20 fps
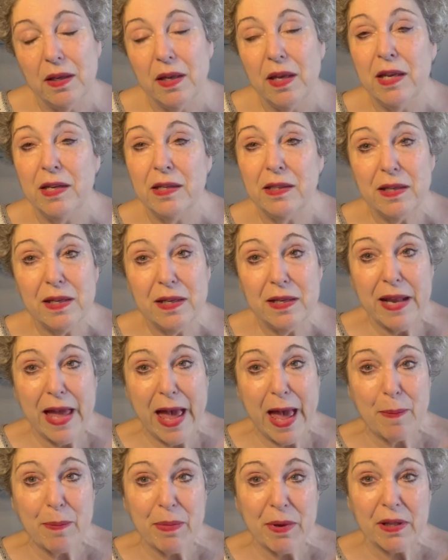
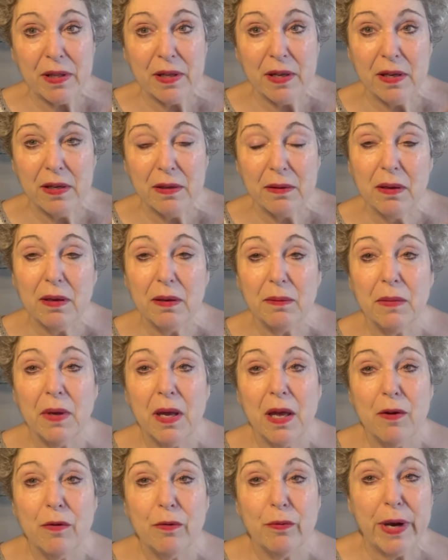incunabula,
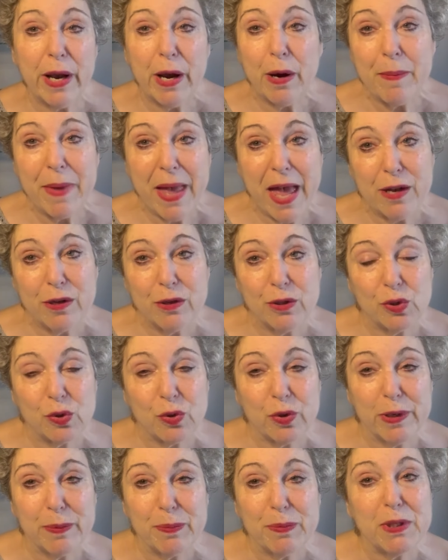rare
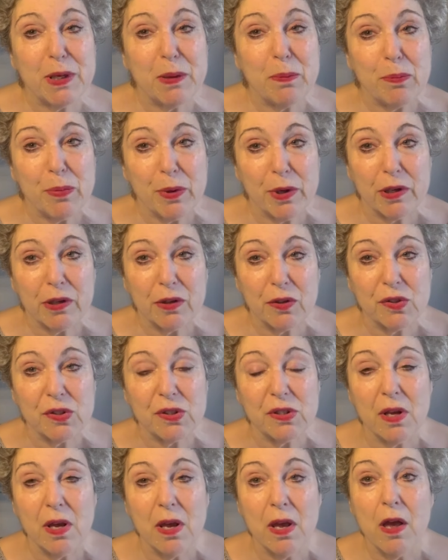manuscripts and
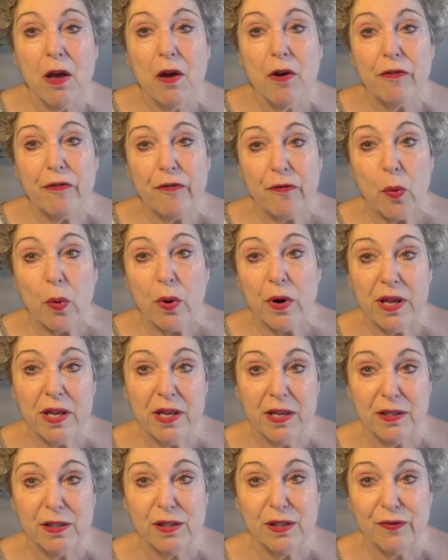books for
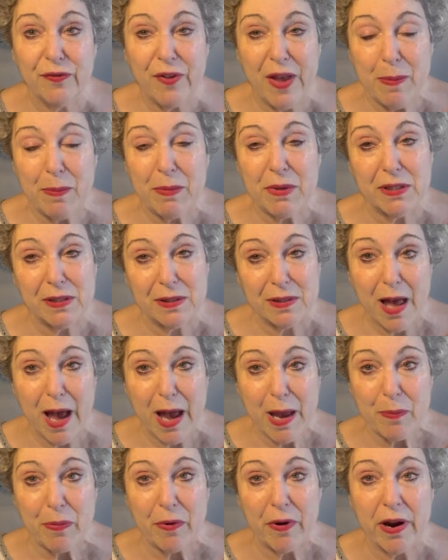his famous
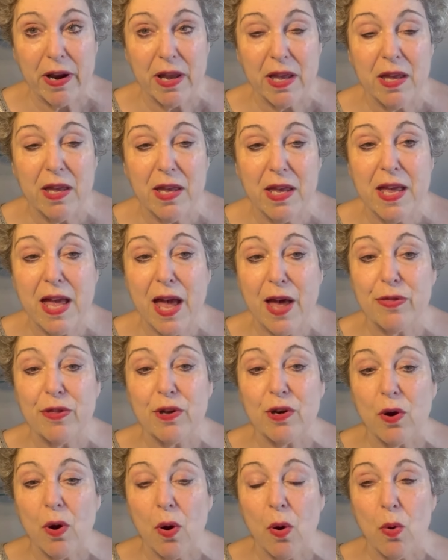library. He had the
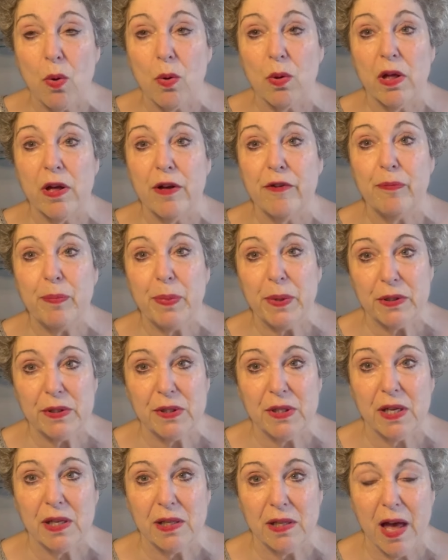goal of
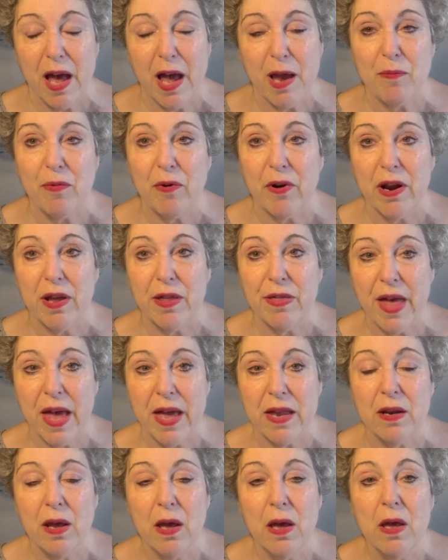building a library that